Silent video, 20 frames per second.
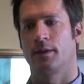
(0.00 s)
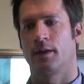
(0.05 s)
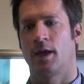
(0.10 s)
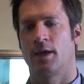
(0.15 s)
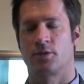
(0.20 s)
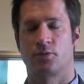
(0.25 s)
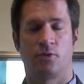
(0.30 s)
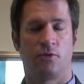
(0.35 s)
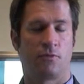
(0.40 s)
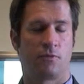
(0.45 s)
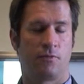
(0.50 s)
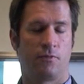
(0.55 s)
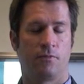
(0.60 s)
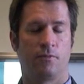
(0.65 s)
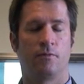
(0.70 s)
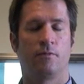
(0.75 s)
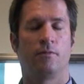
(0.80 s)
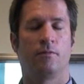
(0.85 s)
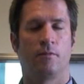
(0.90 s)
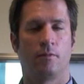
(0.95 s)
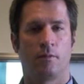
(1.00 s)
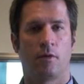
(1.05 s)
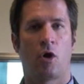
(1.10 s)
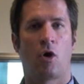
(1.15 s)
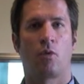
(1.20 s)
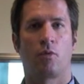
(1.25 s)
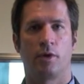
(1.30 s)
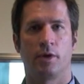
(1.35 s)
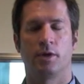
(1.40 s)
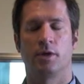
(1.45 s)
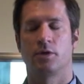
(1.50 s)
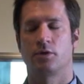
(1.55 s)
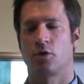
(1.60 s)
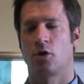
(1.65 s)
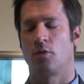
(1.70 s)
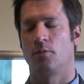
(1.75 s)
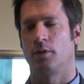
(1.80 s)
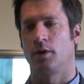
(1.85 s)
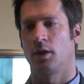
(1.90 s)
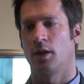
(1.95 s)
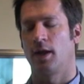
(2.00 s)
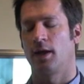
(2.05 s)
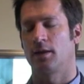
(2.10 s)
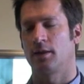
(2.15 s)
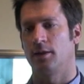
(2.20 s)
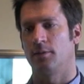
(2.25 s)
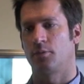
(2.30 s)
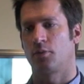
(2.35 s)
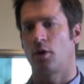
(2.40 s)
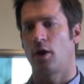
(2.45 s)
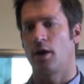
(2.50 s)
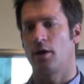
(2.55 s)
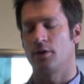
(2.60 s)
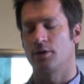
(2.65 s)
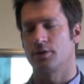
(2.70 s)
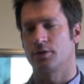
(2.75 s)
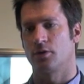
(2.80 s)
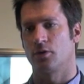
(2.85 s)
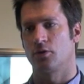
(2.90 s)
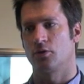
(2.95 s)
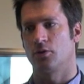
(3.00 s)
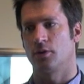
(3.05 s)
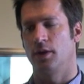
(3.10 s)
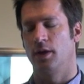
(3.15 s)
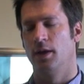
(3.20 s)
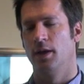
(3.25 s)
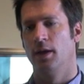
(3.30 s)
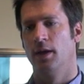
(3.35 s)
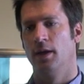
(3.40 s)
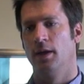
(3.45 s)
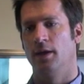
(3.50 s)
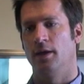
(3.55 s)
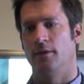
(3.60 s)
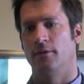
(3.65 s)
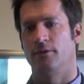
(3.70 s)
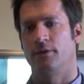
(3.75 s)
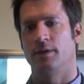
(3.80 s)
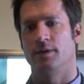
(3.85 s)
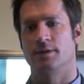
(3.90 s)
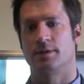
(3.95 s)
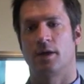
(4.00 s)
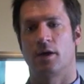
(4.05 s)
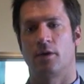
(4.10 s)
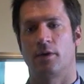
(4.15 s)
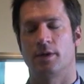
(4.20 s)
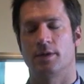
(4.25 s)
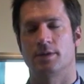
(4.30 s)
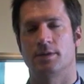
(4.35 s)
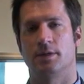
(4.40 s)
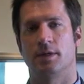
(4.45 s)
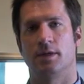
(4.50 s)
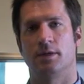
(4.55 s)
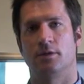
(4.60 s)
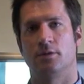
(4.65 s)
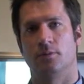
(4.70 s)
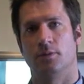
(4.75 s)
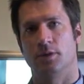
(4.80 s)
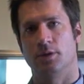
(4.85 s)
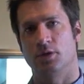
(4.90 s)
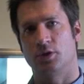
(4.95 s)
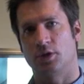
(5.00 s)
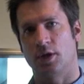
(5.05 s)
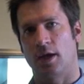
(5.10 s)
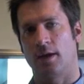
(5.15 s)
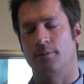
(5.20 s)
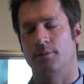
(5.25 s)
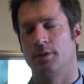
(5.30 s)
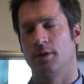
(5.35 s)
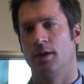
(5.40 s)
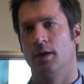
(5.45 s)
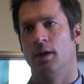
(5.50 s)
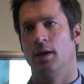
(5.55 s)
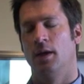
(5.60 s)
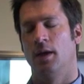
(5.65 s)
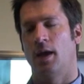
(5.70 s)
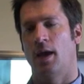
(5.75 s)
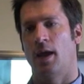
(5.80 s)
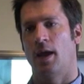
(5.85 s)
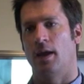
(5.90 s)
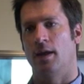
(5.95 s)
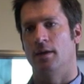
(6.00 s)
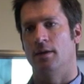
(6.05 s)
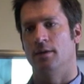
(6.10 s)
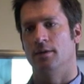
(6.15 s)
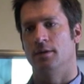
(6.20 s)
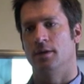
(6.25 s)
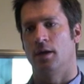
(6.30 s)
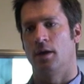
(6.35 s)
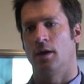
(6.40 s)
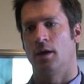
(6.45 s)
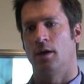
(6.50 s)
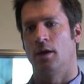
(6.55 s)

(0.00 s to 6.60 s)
as we've already determined likely prior to surgery, if these areas need to be shaped and